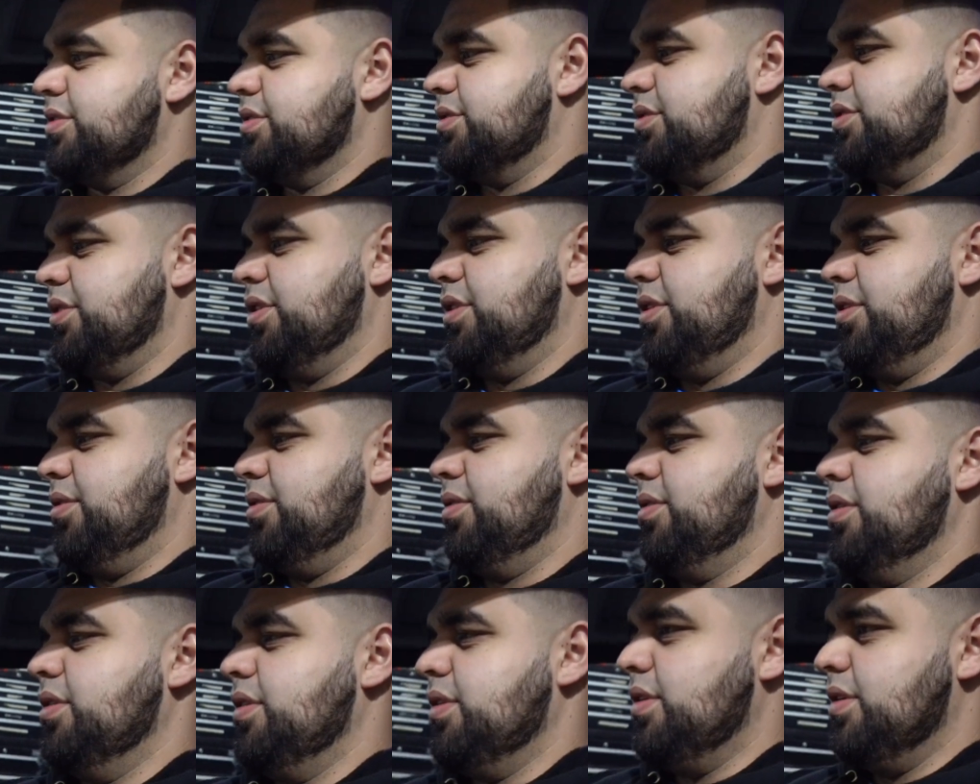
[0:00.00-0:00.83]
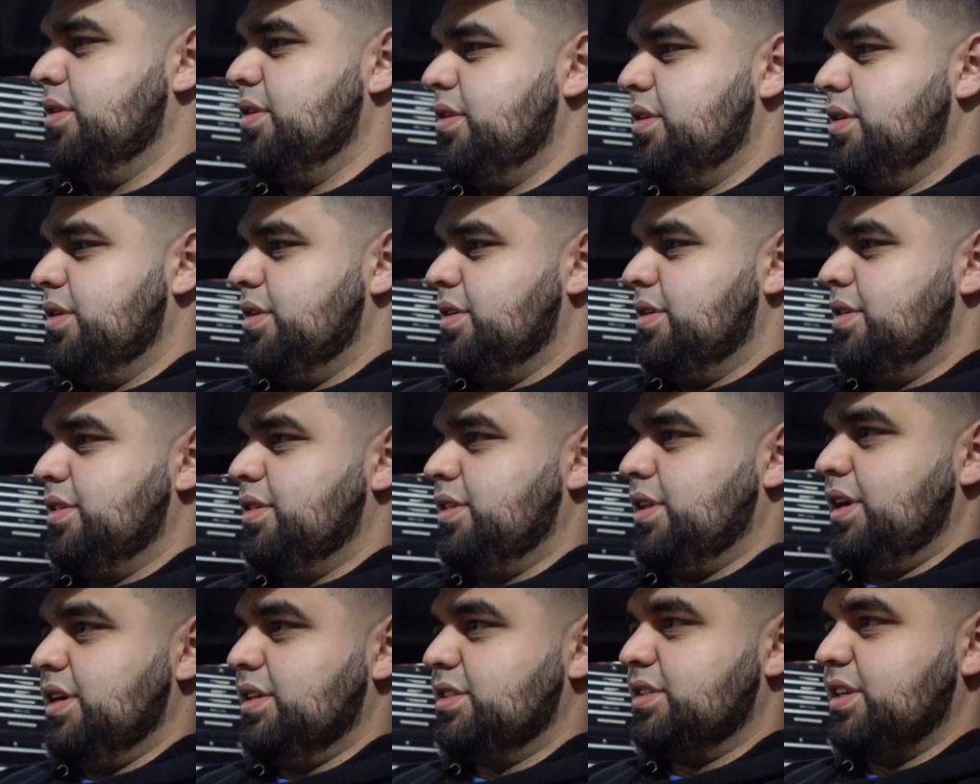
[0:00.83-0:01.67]
So
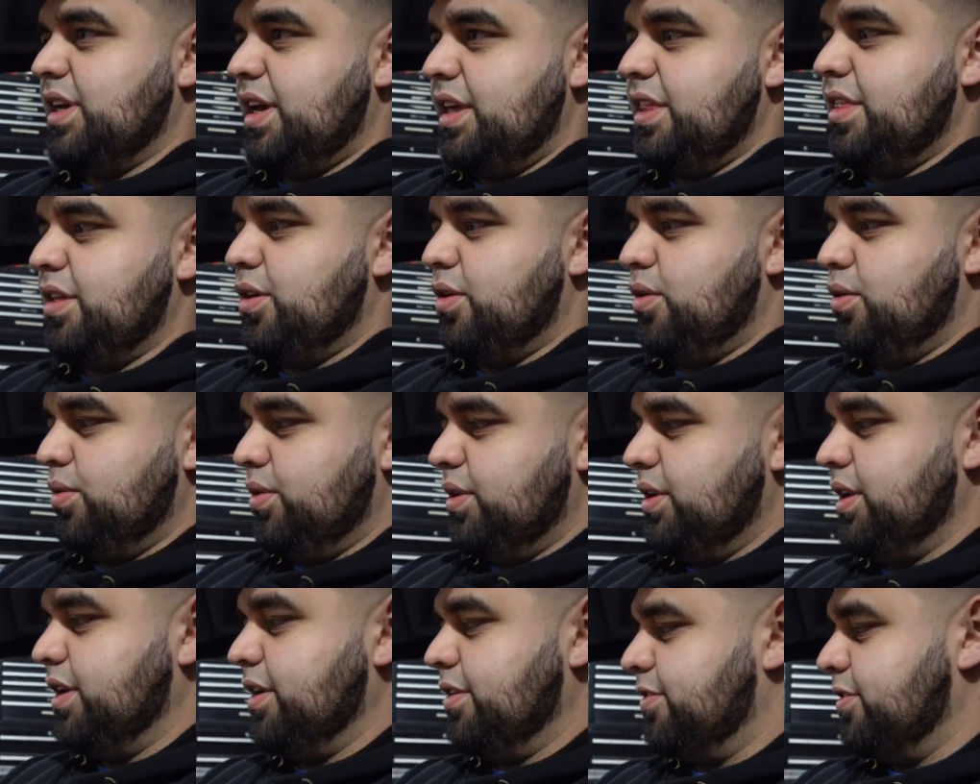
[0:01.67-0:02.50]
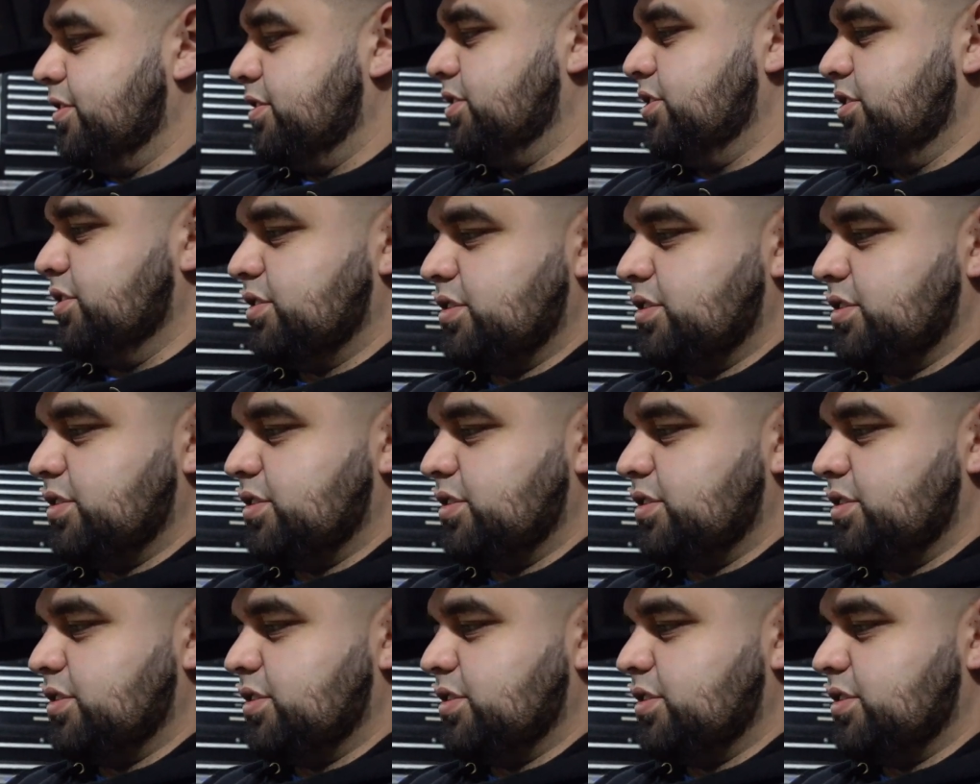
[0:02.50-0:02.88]
they say the only difference you're